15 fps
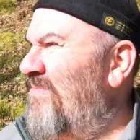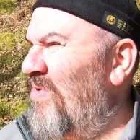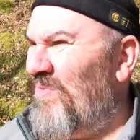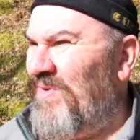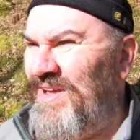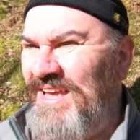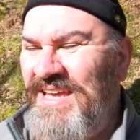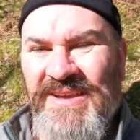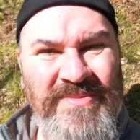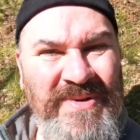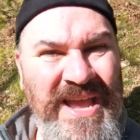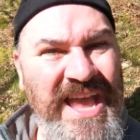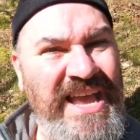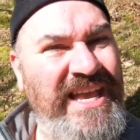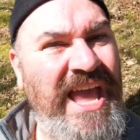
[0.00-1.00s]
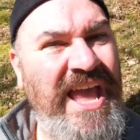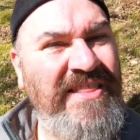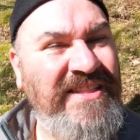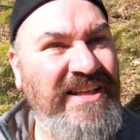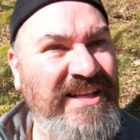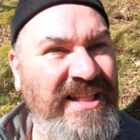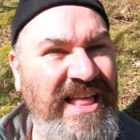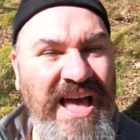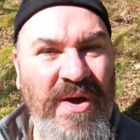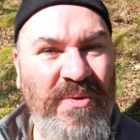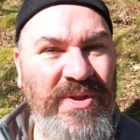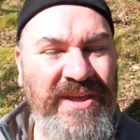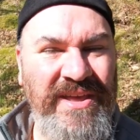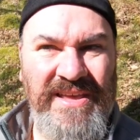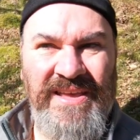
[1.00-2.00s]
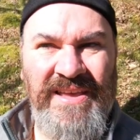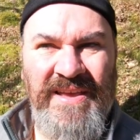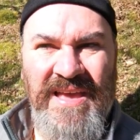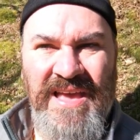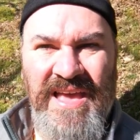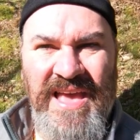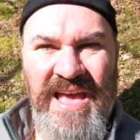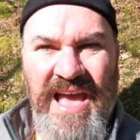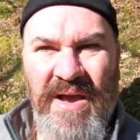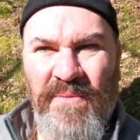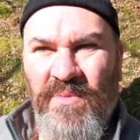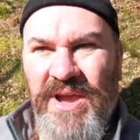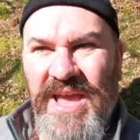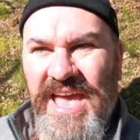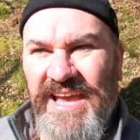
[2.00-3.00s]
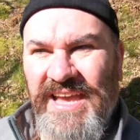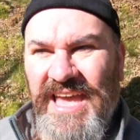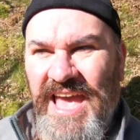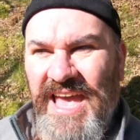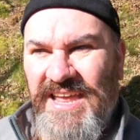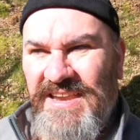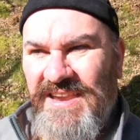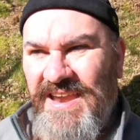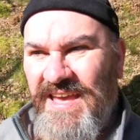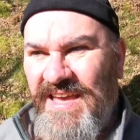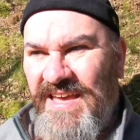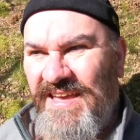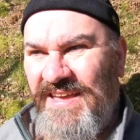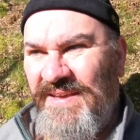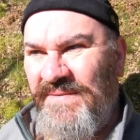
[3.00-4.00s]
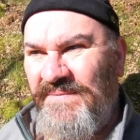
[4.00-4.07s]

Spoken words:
But we ain't getting the cloud and we ain't getting